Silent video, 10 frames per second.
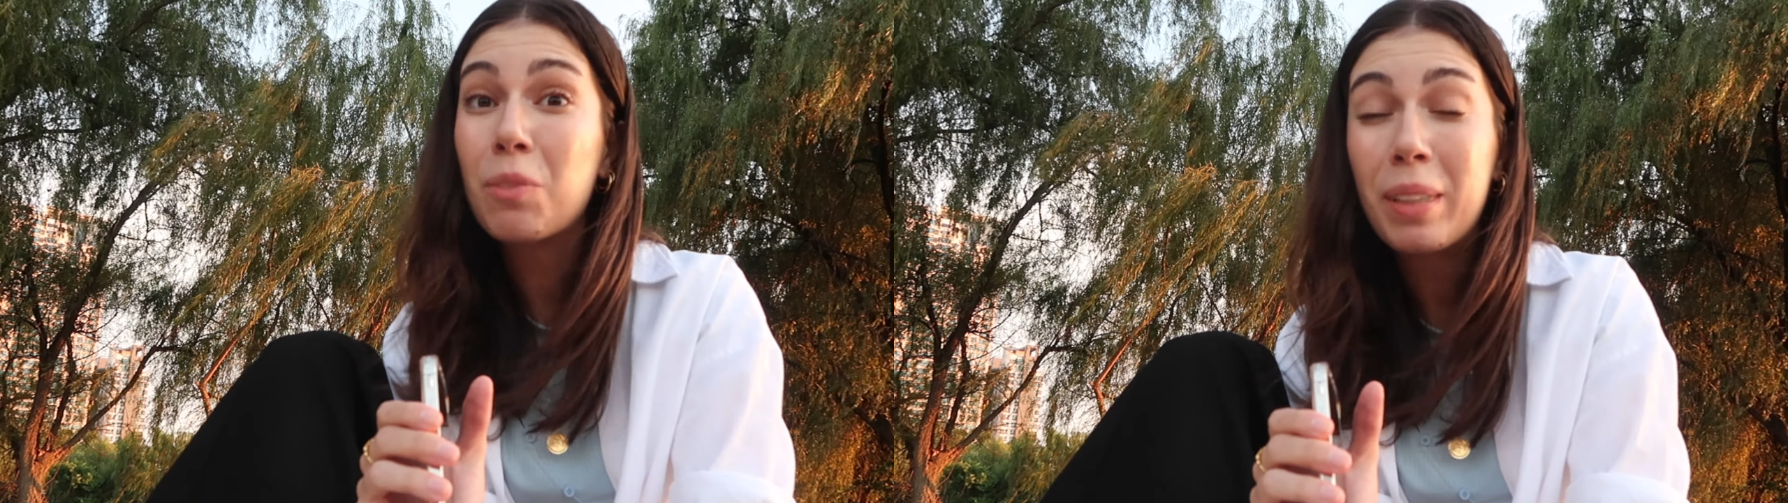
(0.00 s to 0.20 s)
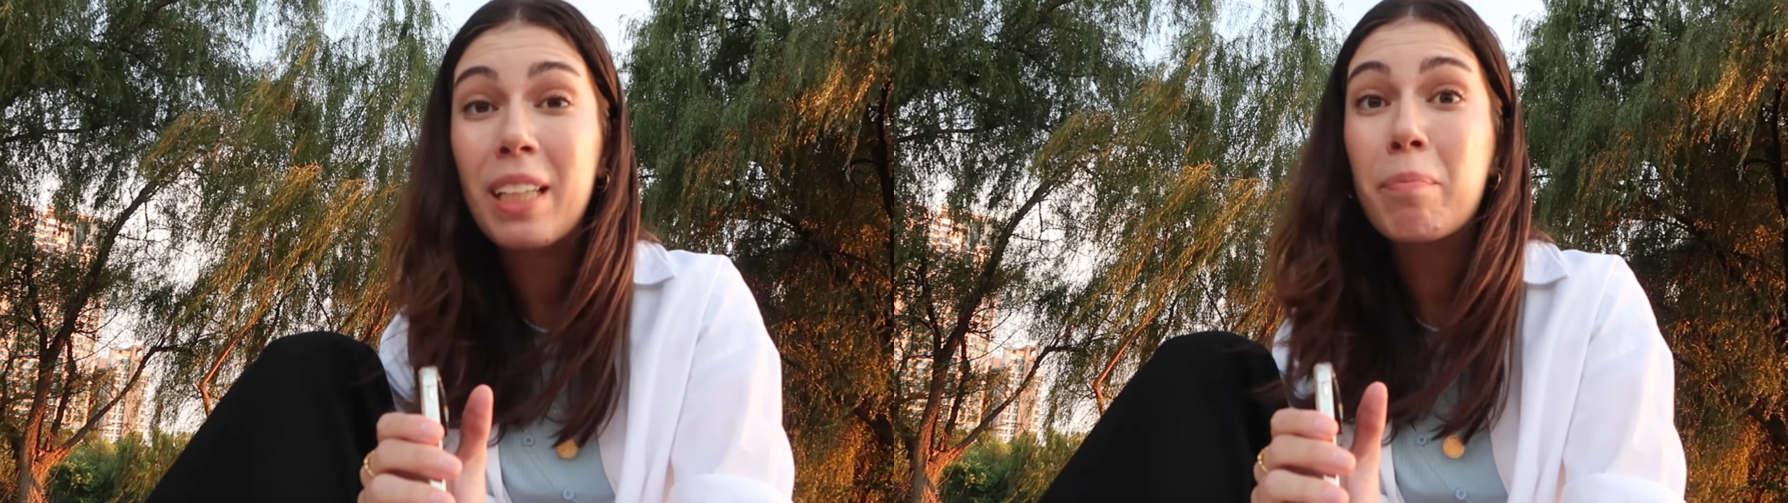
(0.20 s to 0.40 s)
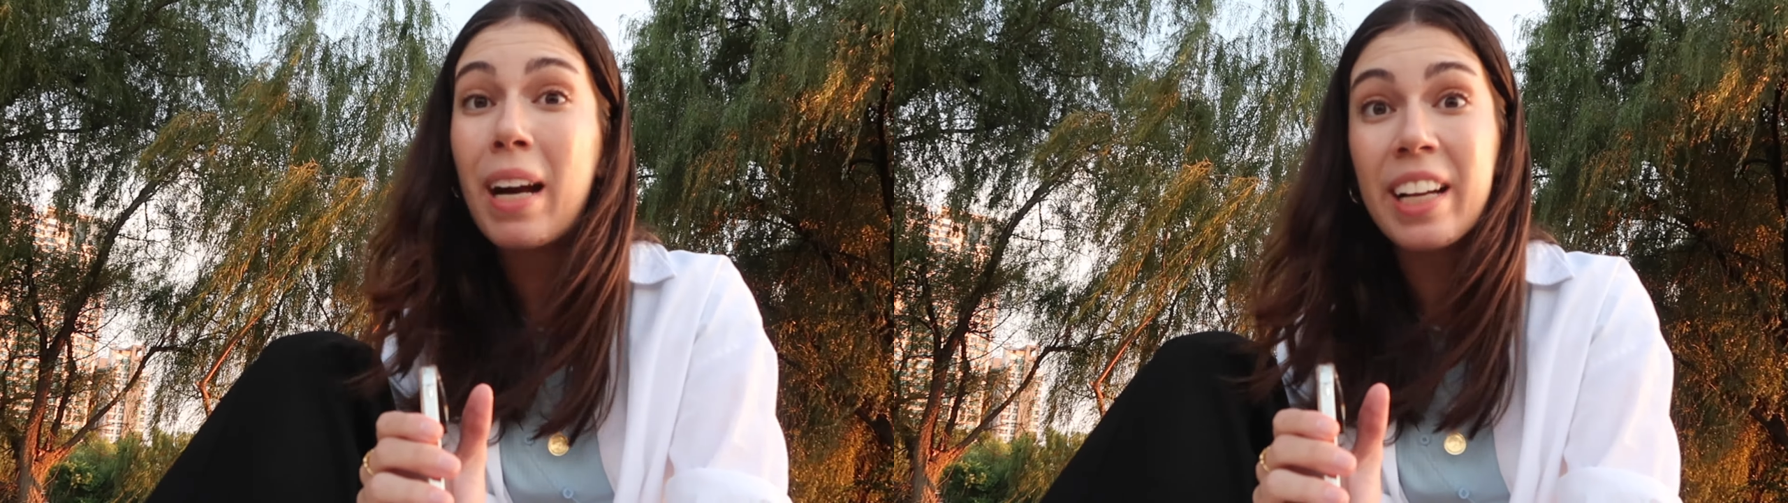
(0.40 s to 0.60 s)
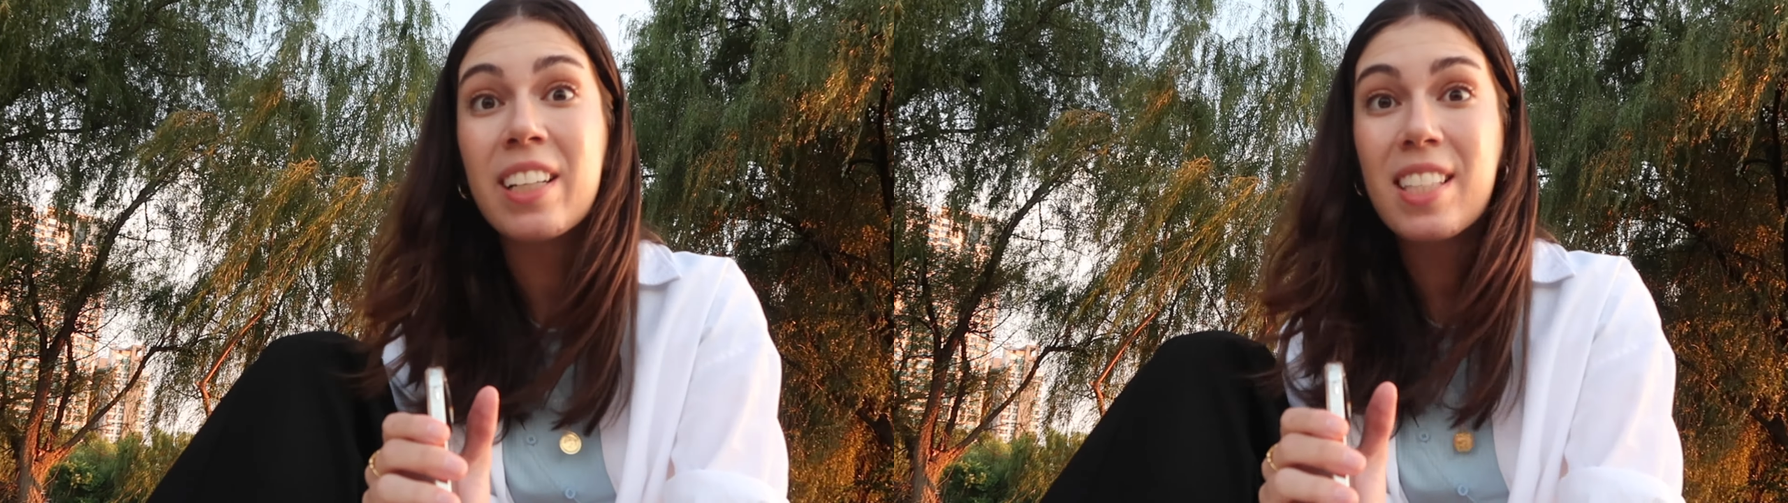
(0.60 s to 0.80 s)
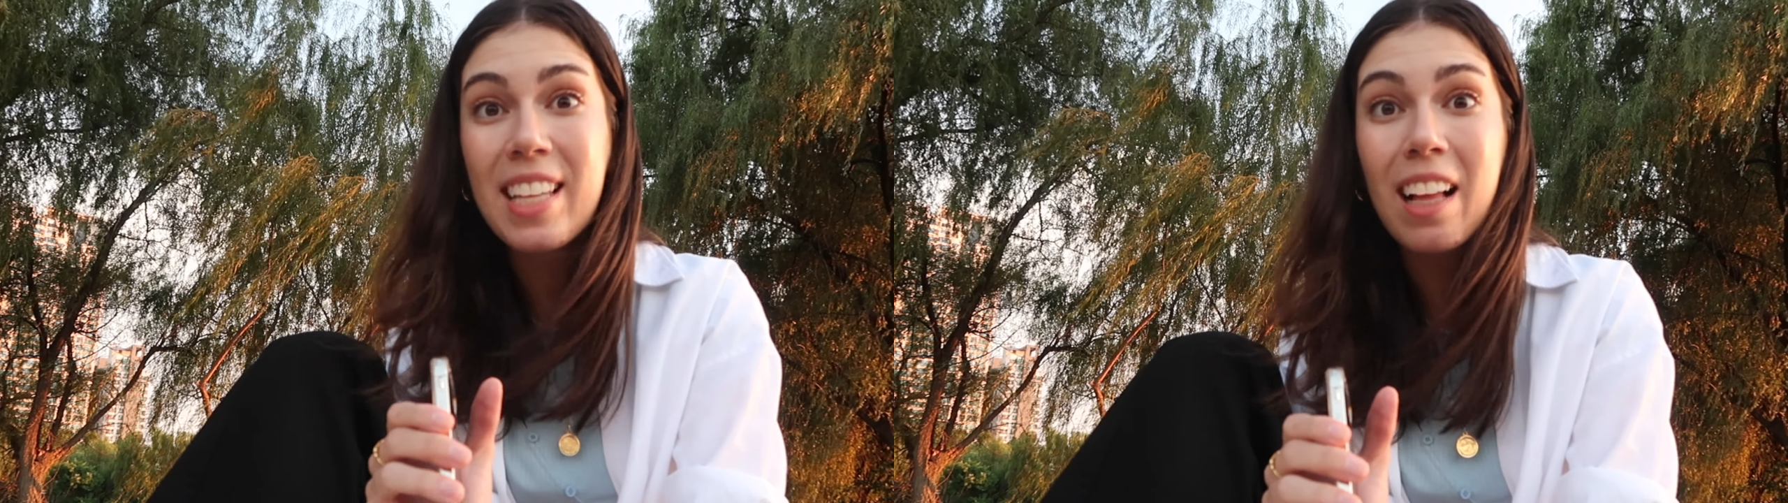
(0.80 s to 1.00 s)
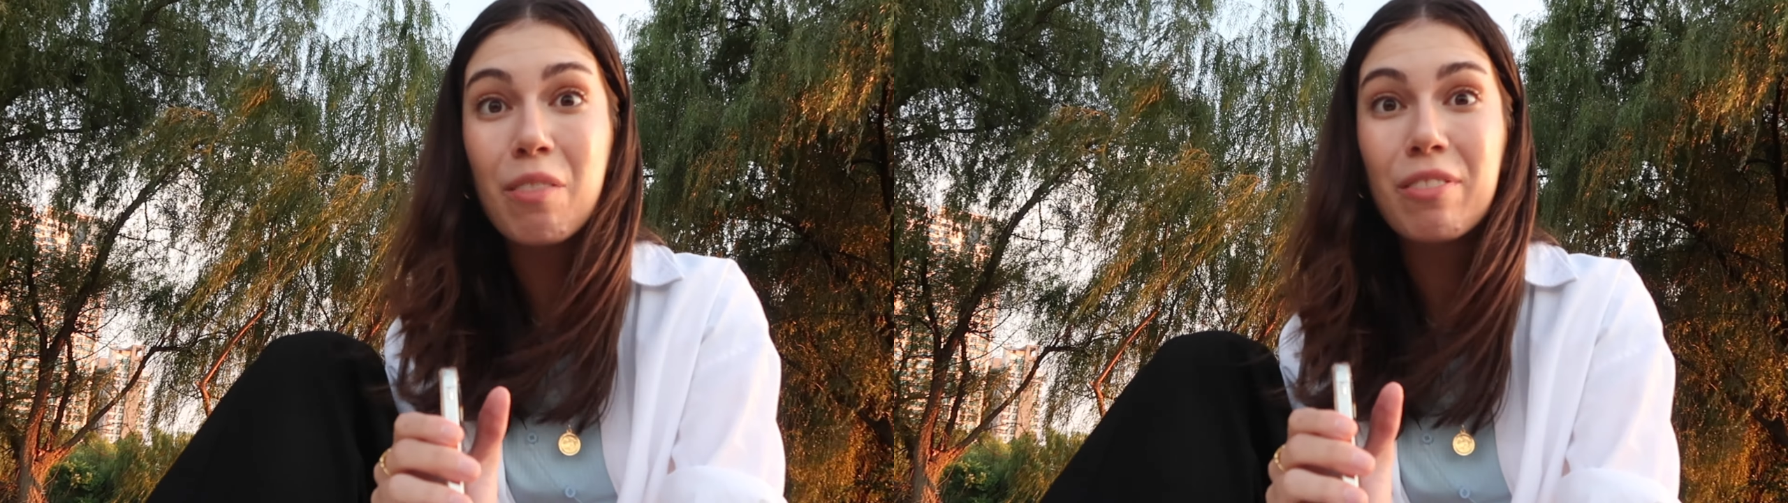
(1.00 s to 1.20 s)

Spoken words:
to me by herself.